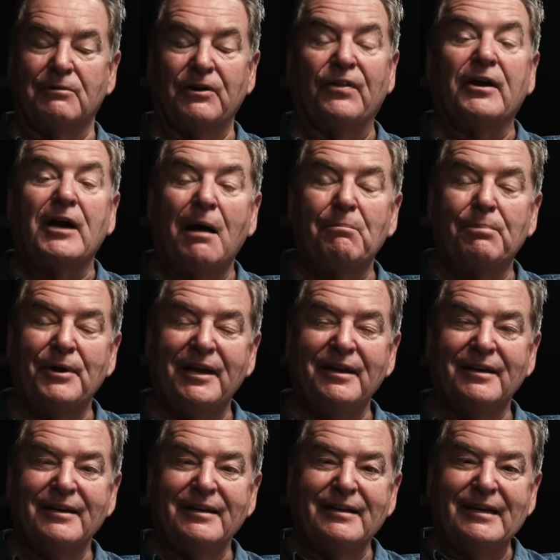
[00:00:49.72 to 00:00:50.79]
and we're in the
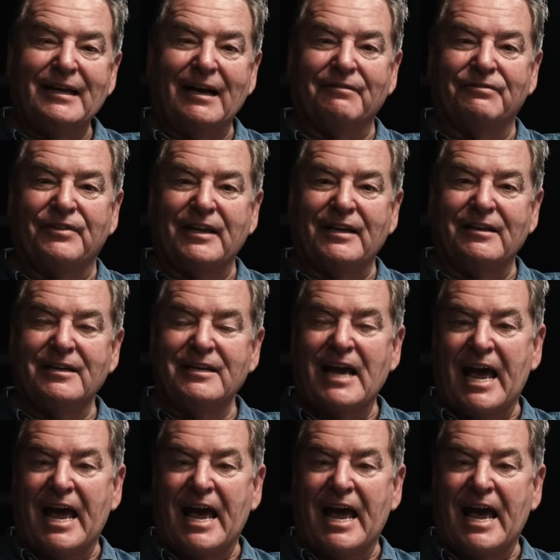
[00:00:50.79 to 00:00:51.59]
company of the